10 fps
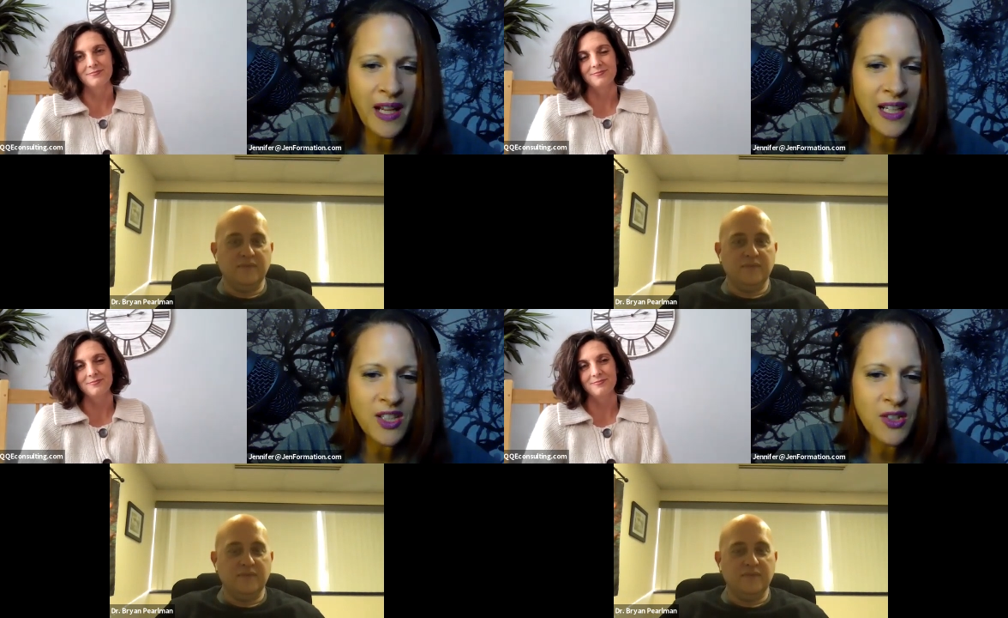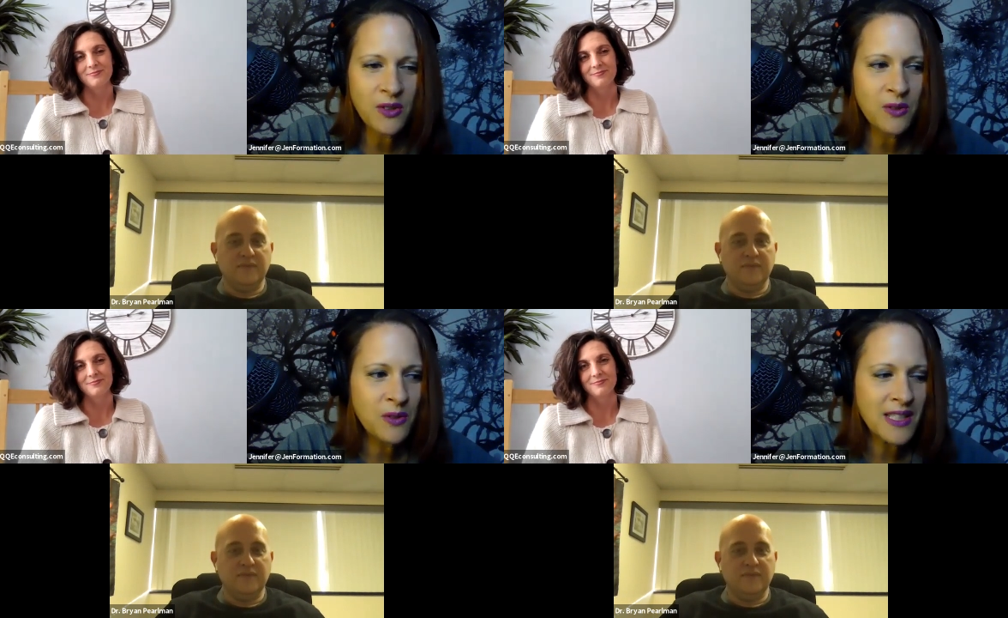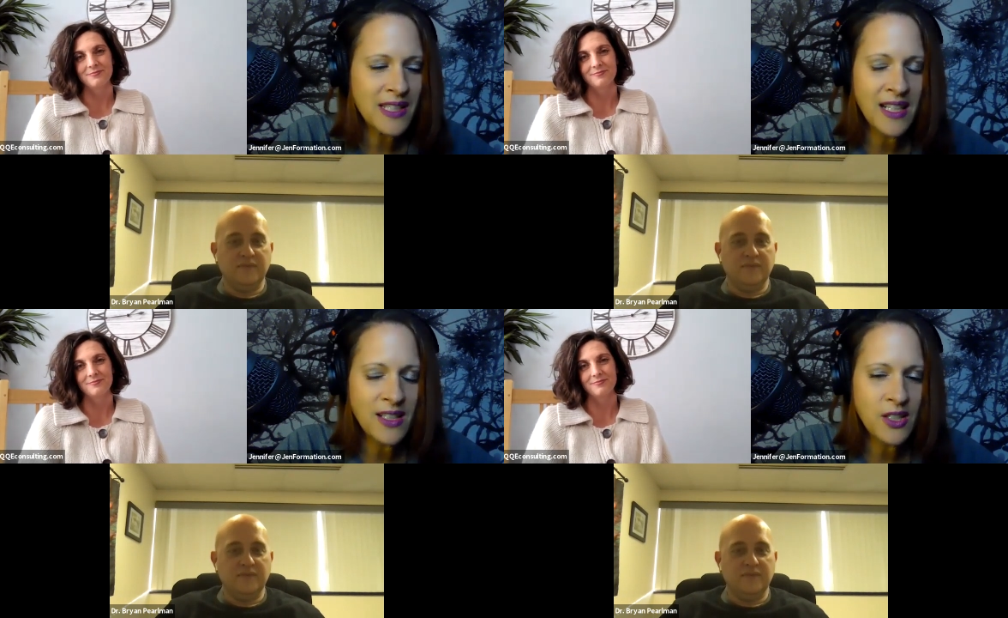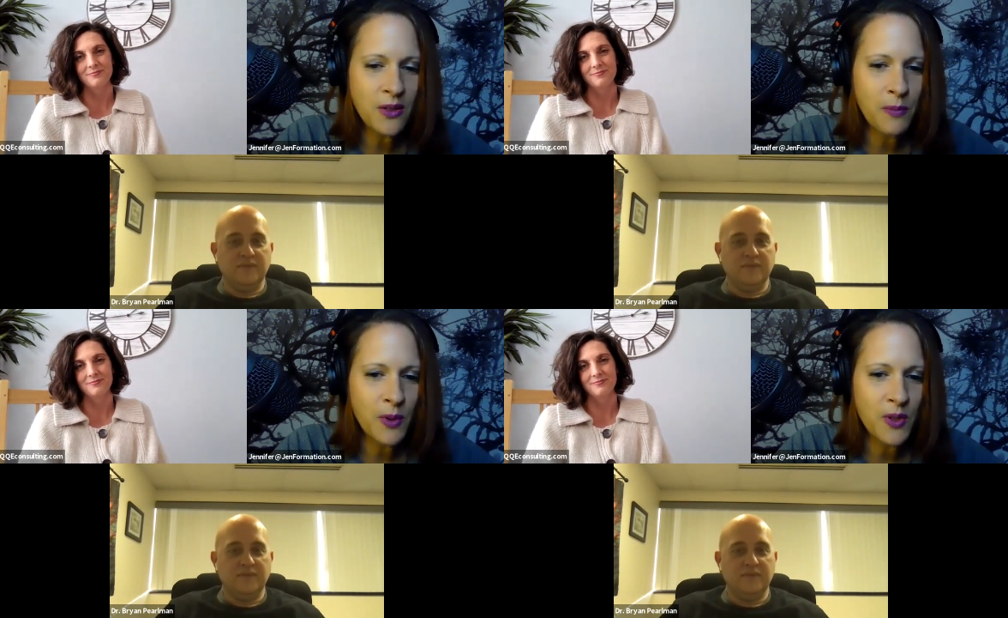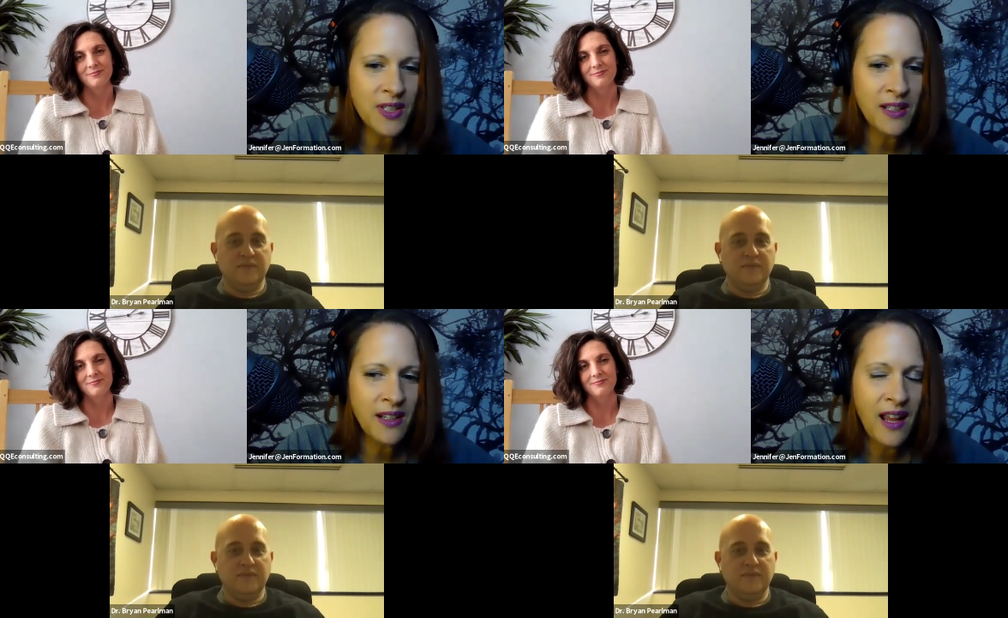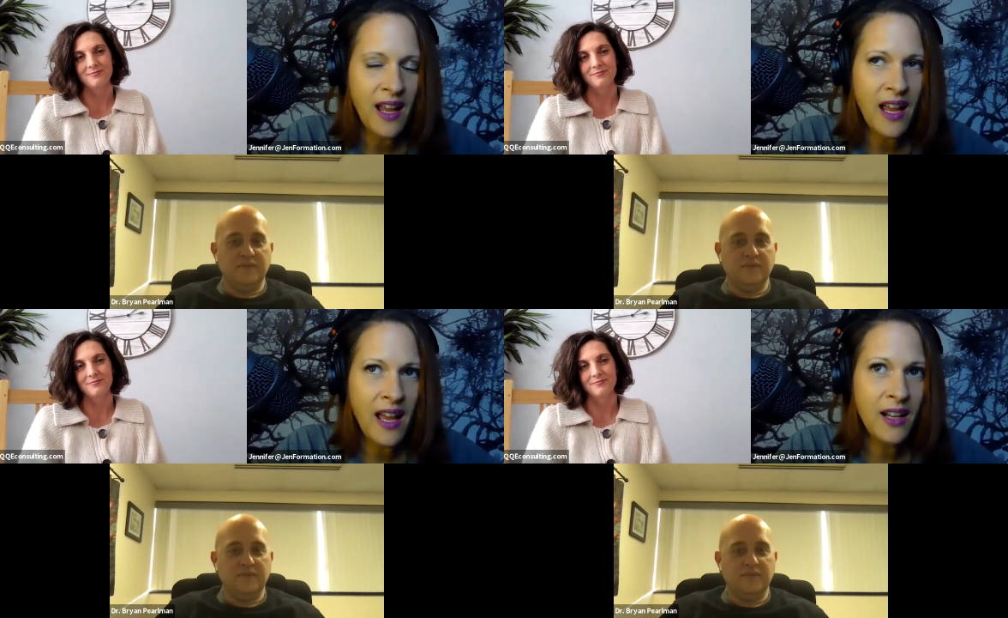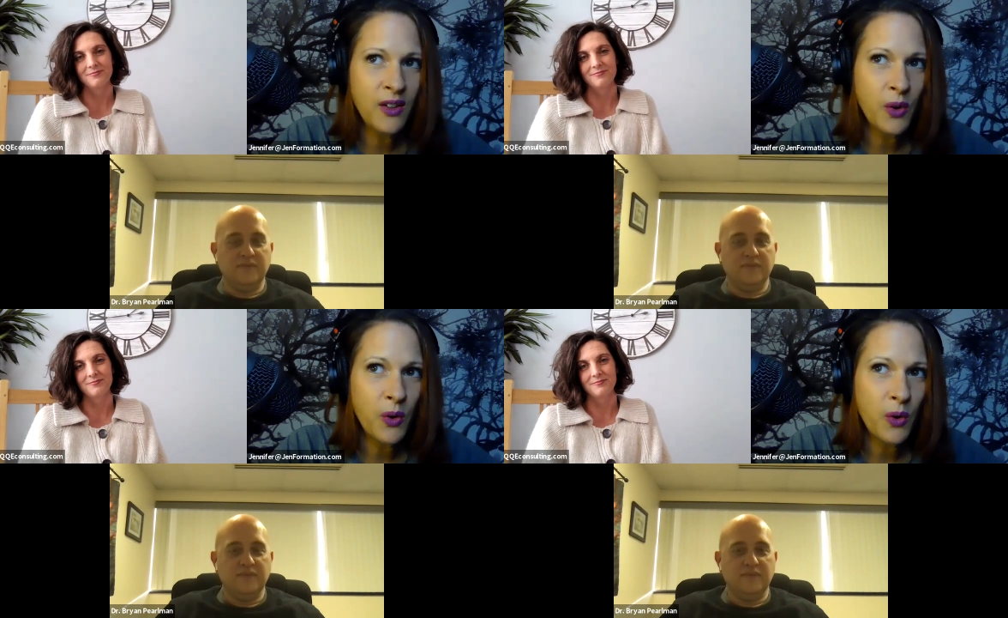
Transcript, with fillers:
Speaker 1: like to say to the person and